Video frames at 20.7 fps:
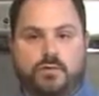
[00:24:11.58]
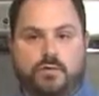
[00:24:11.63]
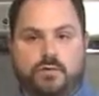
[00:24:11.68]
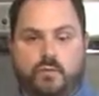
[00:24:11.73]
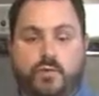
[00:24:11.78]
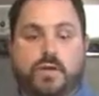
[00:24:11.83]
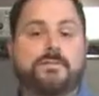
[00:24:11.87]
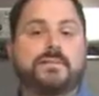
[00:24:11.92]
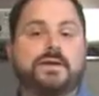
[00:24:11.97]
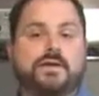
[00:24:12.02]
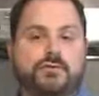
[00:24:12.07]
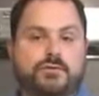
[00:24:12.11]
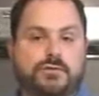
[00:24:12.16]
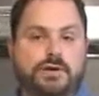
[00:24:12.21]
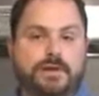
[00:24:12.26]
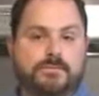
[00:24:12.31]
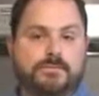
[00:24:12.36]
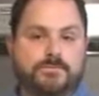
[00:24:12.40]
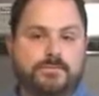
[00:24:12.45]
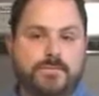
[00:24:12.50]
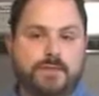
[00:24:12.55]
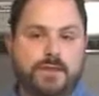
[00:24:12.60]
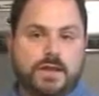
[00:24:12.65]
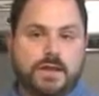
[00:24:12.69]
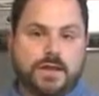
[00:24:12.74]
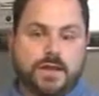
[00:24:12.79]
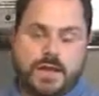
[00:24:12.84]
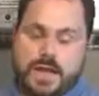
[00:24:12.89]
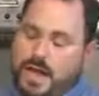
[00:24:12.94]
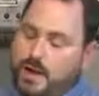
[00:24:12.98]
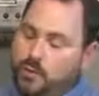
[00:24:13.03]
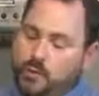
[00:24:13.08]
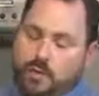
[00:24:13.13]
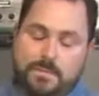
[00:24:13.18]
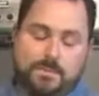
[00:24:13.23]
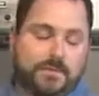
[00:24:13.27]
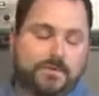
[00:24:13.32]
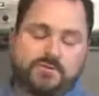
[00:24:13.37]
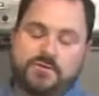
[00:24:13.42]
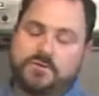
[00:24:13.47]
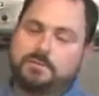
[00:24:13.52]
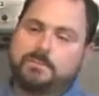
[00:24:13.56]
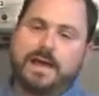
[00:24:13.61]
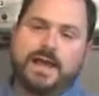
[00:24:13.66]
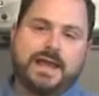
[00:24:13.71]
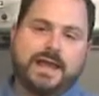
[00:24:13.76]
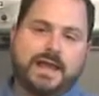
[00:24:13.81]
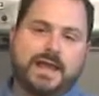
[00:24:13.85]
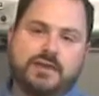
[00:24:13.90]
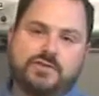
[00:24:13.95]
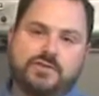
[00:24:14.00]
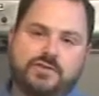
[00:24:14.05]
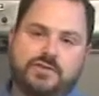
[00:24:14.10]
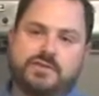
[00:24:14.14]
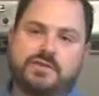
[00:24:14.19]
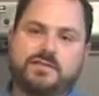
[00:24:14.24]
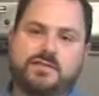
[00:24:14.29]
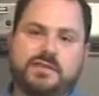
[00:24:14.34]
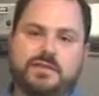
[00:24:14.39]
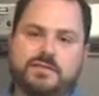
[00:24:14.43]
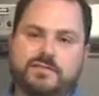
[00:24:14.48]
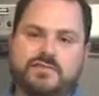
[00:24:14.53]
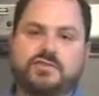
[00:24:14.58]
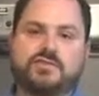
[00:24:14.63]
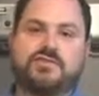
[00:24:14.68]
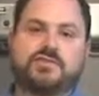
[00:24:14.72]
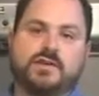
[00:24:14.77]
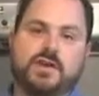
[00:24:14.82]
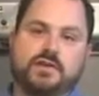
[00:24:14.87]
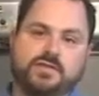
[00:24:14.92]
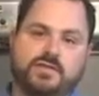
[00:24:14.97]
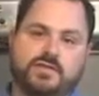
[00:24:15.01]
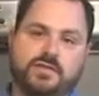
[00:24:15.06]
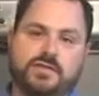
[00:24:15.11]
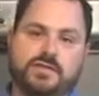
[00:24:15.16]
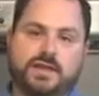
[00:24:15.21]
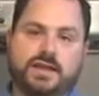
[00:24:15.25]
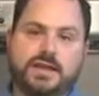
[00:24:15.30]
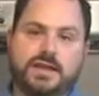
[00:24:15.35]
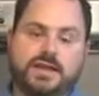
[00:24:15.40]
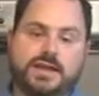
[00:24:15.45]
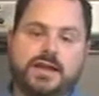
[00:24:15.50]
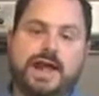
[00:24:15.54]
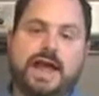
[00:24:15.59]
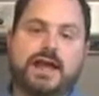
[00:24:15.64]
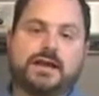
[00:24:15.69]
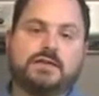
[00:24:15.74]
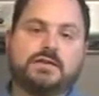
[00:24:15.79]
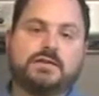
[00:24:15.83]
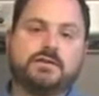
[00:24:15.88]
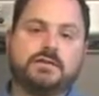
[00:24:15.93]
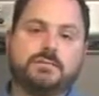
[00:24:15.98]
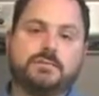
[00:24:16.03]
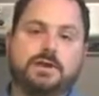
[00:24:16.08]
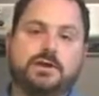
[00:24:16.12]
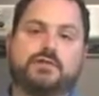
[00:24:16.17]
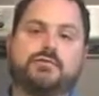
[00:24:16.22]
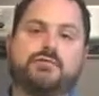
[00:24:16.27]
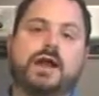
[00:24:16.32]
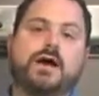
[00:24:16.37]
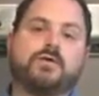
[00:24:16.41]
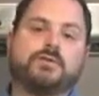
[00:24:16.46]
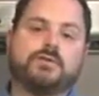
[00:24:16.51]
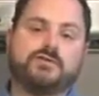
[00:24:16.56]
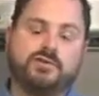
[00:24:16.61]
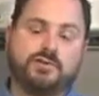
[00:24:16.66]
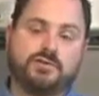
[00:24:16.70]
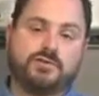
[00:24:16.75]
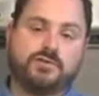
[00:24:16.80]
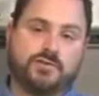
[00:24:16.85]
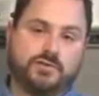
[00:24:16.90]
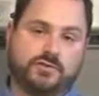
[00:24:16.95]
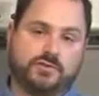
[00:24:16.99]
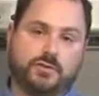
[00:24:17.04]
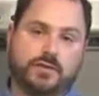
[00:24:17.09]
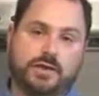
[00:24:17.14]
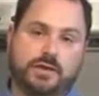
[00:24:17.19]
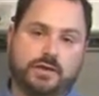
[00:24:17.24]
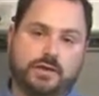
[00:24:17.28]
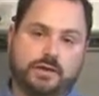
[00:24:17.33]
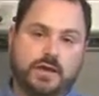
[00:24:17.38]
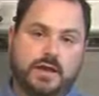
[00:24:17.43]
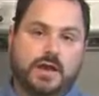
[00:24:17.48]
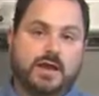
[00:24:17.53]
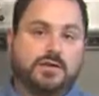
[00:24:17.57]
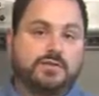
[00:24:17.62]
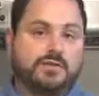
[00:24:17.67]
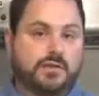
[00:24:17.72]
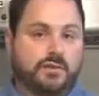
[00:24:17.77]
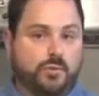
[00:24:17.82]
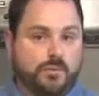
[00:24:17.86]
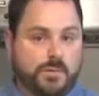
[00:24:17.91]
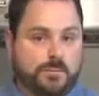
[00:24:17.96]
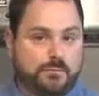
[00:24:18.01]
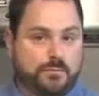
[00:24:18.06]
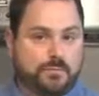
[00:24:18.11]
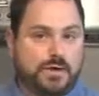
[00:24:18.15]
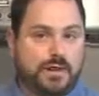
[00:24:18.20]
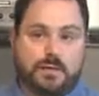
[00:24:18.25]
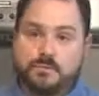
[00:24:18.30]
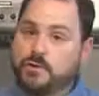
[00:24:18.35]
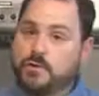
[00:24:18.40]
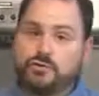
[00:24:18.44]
whipping cream and whip it just by hand, just until it just starts to thicken, and add a little bit of ground ginger to it, to the whipped cream.